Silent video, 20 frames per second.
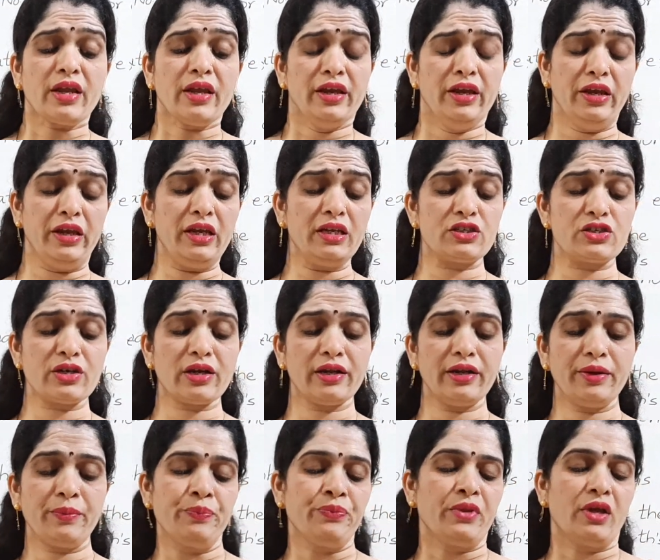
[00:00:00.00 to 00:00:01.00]

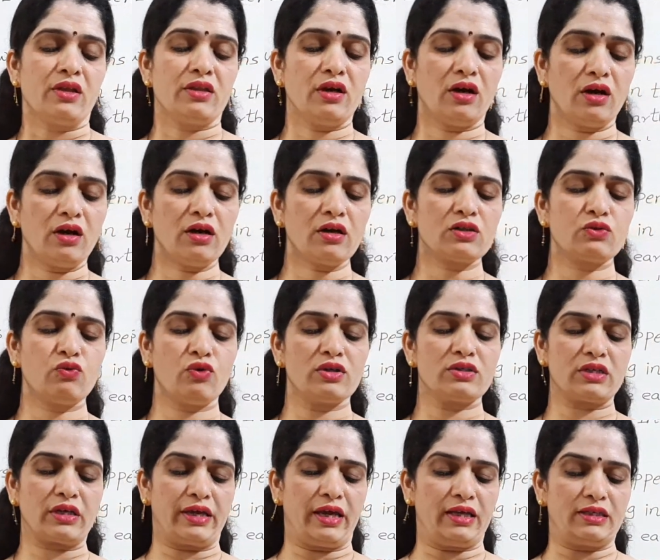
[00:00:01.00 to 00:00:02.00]
Initially, the earth was a
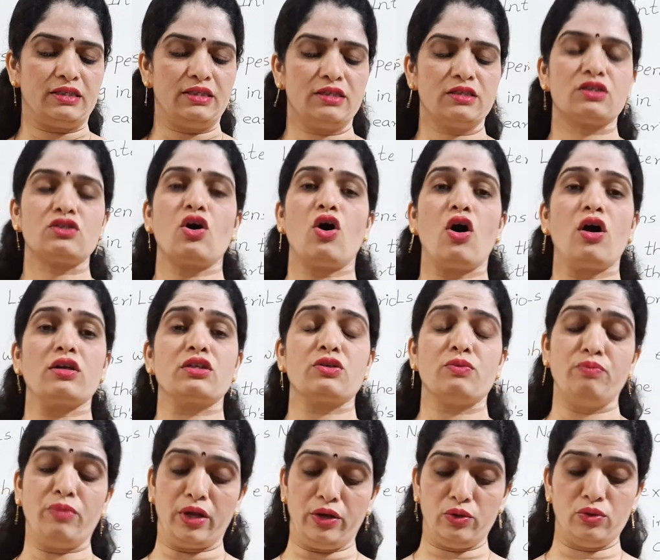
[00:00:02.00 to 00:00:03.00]
gaseous hot
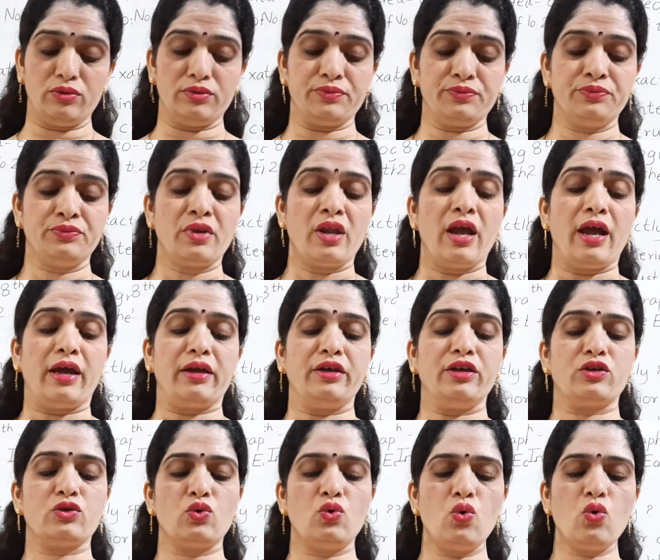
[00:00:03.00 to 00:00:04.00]
balloon and
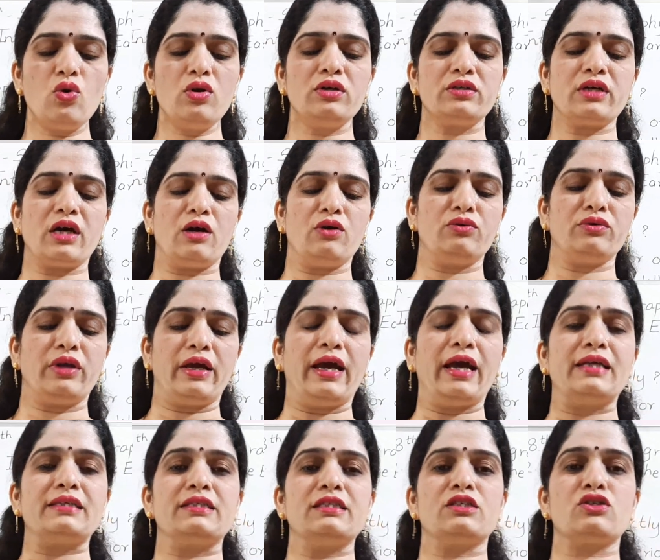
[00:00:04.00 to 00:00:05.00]
it cooled down
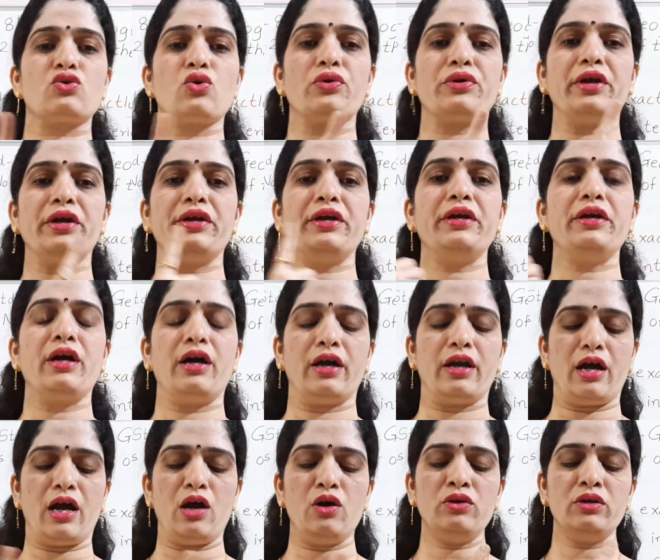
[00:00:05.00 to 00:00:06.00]
as it rotated
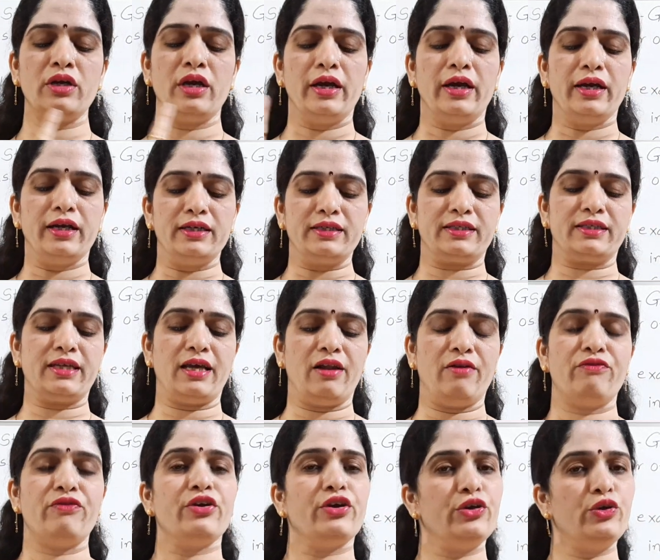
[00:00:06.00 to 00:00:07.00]
around
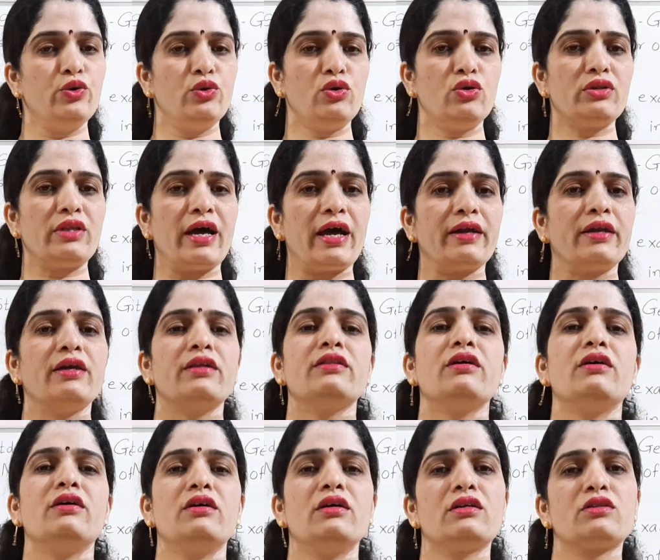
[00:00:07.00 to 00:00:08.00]
itself. You know that
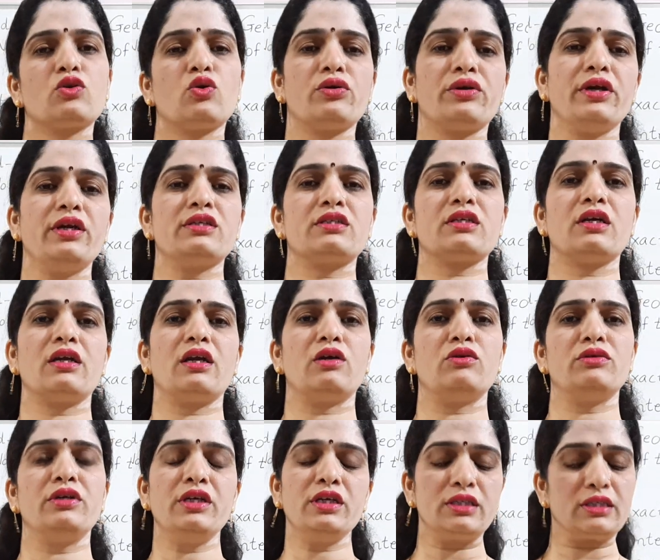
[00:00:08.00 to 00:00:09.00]
the earth rotates
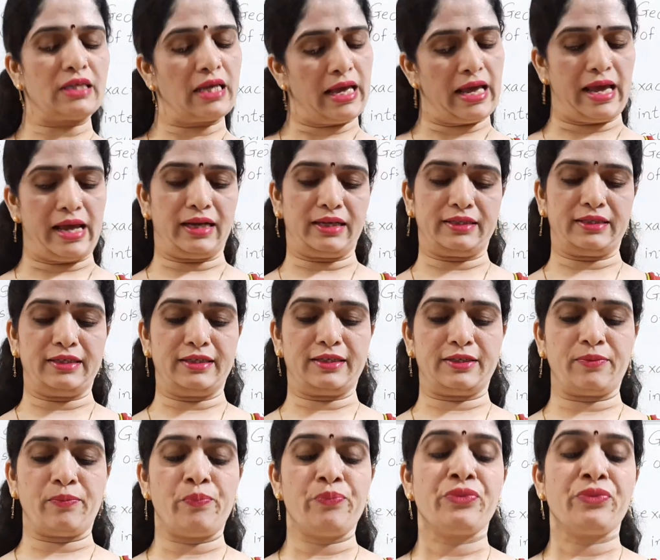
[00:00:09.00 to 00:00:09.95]
around its axis.